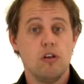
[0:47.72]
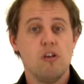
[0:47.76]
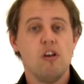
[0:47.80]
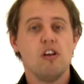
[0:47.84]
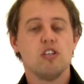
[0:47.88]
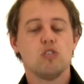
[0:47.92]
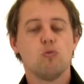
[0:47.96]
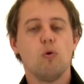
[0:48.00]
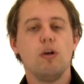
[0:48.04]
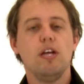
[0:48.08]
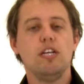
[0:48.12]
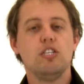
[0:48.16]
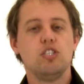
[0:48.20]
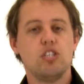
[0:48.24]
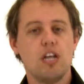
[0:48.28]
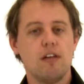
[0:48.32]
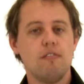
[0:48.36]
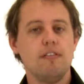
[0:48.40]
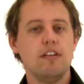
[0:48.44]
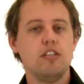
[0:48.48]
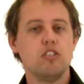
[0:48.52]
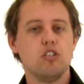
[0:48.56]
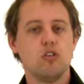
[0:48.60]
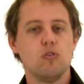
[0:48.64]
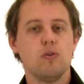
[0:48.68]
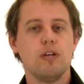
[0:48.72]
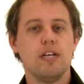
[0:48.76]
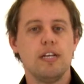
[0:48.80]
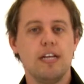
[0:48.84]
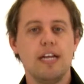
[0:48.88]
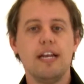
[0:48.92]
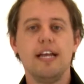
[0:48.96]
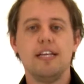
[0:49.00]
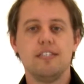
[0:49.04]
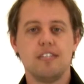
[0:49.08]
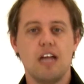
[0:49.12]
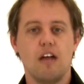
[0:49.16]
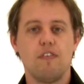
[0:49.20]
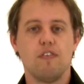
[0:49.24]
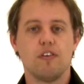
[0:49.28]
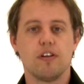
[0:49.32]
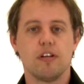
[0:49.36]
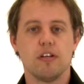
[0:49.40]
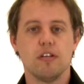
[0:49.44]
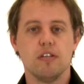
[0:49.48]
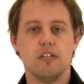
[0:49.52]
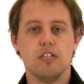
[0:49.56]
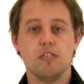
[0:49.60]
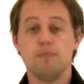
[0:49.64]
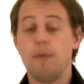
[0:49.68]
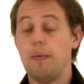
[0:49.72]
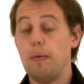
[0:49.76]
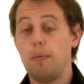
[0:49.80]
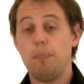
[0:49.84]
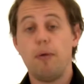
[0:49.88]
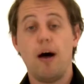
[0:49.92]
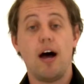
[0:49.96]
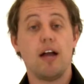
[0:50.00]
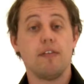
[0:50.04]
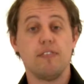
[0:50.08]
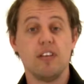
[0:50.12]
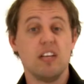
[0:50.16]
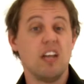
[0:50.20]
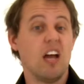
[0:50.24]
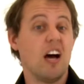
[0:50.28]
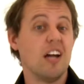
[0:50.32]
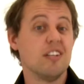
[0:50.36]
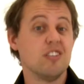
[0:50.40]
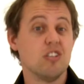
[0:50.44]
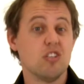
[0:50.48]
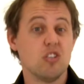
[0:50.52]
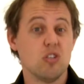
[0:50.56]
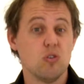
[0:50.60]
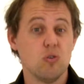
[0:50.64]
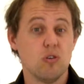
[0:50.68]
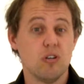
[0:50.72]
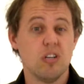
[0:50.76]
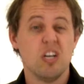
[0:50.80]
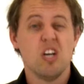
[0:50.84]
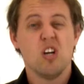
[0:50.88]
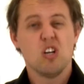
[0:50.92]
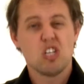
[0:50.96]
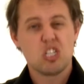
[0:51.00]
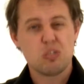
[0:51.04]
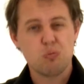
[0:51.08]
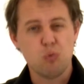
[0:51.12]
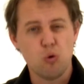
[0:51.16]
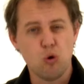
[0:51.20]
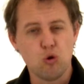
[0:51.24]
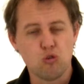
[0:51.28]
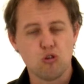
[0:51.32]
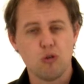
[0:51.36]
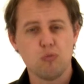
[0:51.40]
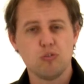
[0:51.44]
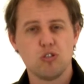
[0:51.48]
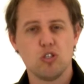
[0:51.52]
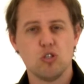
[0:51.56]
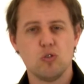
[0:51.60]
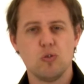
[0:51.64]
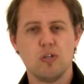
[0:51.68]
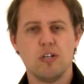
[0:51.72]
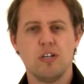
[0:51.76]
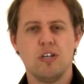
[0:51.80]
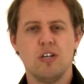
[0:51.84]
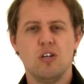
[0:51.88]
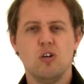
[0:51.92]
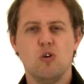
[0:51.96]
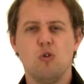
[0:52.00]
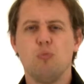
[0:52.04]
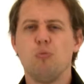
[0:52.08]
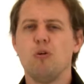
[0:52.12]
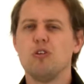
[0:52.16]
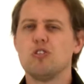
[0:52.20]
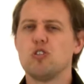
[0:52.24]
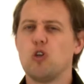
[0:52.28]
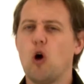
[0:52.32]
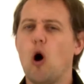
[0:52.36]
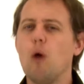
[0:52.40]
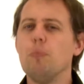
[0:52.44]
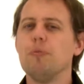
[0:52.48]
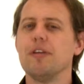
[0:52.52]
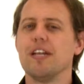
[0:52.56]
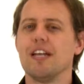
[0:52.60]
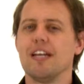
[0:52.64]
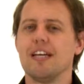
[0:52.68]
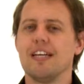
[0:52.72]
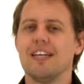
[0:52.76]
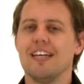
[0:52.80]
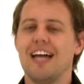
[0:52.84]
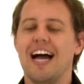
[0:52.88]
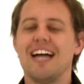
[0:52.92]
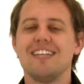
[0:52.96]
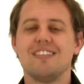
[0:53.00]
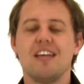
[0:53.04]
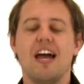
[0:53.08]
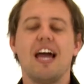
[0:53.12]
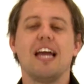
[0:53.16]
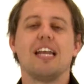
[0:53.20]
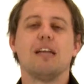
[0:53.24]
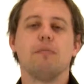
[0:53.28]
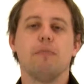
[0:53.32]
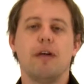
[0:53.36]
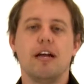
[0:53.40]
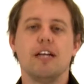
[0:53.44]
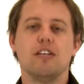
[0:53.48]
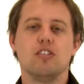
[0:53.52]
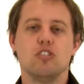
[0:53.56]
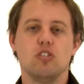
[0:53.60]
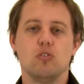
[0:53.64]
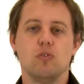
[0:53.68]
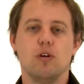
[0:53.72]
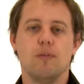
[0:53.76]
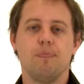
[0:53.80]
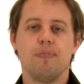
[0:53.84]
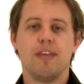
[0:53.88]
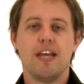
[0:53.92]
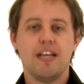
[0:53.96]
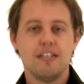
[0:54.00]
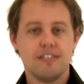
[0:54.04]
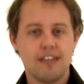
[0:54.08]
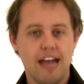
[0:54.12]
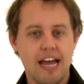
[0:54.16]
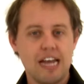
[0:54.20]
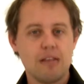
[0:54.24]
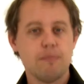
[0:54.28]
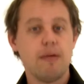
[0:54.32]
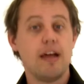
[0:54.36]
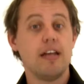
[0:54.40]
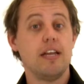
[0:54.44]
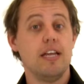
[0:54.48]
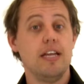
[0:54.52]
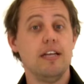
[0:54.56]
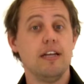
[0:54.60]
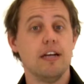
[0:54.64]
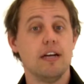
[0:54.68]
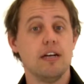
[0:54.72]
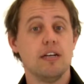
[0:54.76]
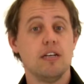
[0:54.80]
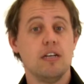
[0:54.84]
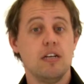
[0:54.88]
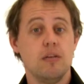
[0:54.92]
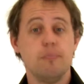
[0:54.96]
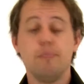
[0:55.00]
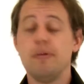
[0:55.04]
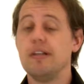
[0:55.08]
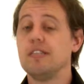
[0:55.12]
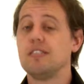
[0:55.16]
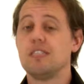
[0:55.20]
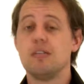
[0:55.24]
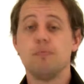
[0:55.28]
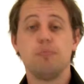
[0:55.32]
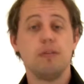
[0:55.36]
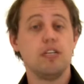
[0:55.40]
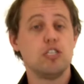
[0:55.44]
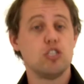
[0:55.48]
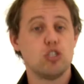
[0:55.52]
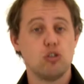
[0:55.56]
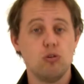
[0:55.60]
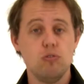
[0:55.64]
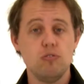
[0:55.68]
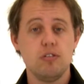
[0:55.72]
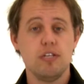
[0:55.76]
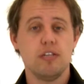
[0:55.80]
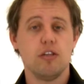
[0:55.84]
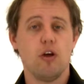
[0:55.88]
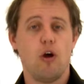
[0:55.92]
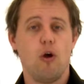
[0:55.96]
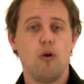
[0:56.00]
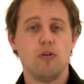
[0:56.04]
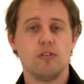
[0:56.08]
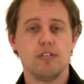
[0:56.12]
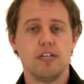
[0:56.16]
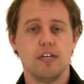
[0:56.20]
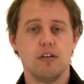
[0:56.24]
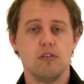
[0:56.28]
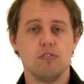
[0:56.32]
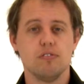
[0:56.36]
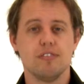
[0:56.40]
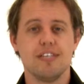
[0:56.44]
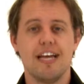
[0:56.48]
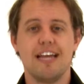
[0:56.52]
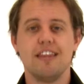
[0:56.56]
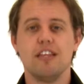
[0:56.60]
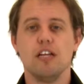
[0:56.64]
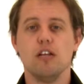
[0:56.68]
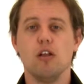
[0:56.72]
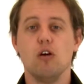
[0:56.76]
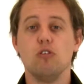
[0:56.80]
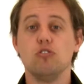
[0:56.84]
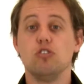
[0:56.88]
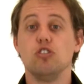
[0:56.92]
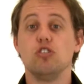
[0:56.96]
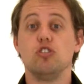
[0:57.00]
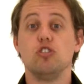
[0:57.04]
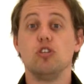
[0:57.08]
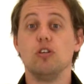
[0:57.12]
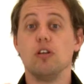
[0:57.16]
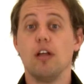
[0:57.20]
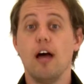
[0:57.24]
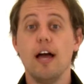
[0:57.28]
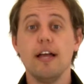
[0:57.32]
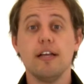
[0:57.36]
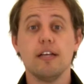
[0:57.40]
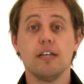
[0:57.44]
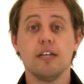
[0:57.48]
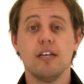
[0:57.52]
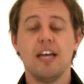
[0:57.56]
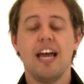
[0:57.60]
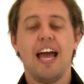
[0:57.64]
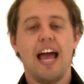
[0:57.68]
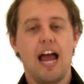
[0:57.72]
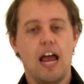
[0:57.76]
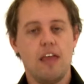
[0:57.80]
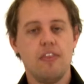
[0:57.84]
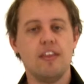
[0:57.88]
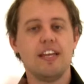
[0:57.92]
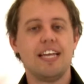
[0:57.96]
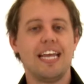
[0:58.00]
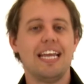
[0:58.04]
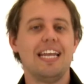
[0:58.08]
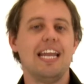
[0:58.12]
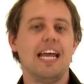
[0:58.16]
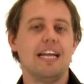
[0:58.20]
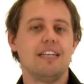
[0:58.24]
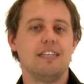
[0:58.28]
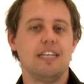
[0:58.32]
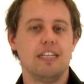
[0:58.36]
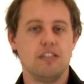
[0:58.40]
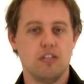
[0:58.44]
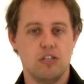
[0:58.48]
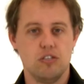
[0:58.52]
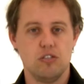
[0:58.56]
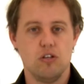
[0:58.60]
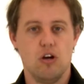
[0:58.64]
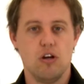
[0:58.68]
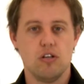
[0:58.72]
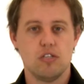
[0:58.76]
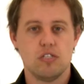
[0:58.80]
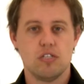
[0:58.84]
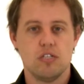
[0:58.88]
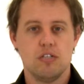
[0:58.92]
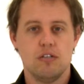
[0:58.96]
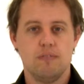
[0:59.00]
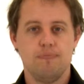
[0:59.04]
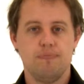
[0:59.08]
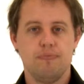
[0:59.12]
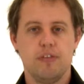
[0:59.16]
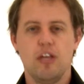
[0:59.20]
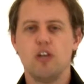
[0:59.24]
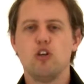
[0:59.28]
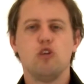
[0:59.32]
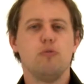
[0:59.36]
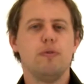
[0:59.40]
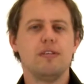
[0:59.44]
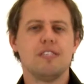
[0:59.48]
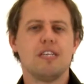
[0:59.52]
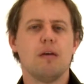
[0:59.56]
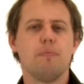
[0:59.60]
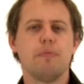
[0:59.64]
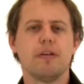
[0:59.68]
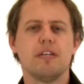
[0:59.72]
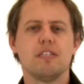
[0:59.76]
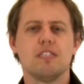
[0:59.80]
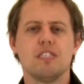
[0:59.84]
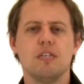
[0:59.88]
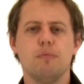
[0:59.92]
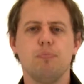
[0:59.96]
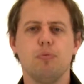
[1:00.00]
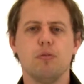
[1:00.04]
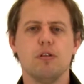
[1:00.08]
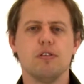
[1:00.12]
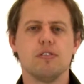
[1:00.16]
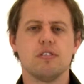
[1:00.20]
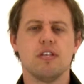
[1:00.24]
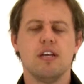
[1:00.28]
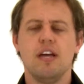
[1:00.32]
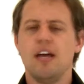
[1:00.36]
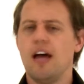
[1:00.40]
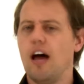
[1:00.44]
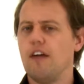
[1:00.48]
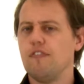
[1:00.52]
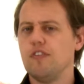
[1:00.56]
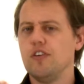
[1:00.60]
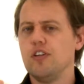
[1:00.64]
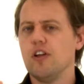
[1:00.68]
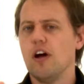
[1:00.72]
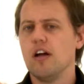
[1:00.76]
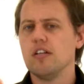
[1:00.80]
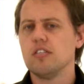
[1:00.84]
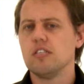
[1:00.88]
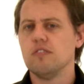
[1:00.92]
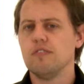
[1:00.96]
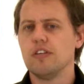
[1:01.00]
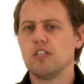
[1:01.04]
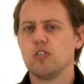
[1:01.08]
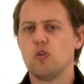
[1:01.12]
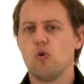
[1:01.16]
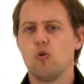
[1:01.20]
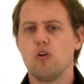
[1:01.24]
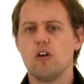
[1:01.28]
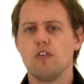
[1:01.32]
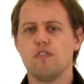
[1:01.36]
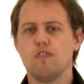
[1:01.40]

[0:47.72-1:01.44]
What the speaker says: So what you generally do in East Africa, it may be part of a larger tour, small group tour, or most commonly, a tailor-made tour. Tailor-made here means simply choosing the hotels and the lodges you like, and then connecting the dots. It could be something as simple as a few nights in Victoria